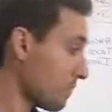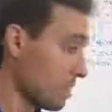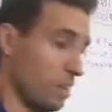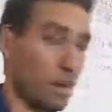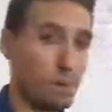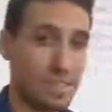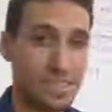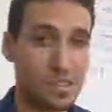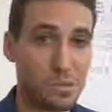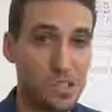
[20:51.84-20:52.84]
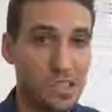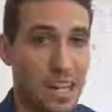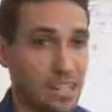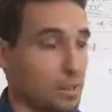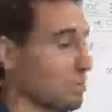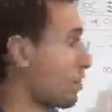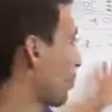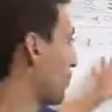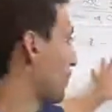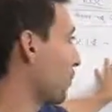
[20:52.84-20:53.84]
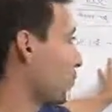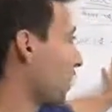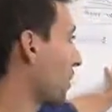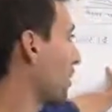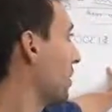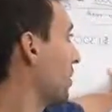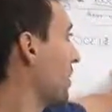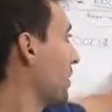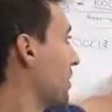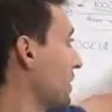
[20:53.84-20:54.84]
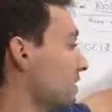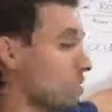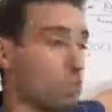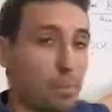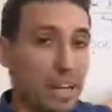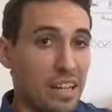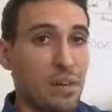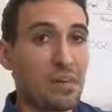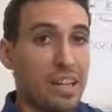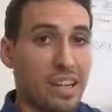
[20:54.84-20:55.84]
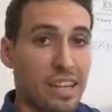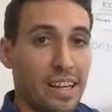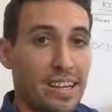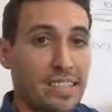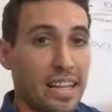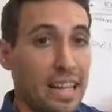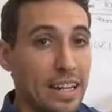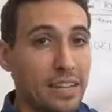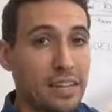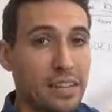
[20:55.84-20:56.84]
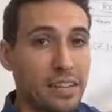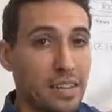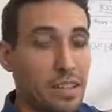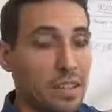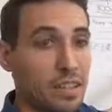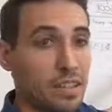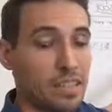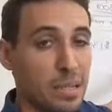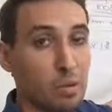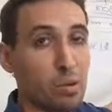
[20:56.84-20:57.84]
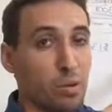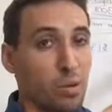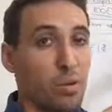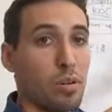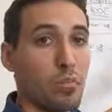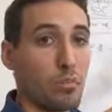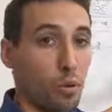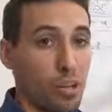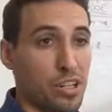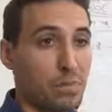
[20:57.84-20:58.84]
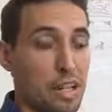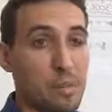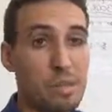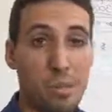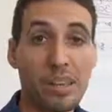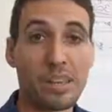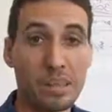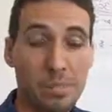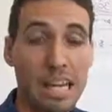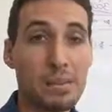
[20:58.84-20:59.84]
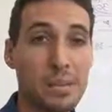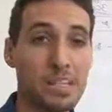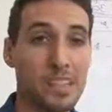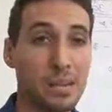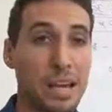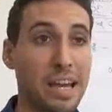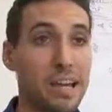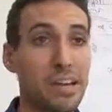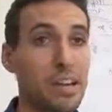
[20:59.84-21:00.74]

But since we just got done with the core 4, these are what make up, again, like I said, the typical mortgage payment, monthly payment to the bank.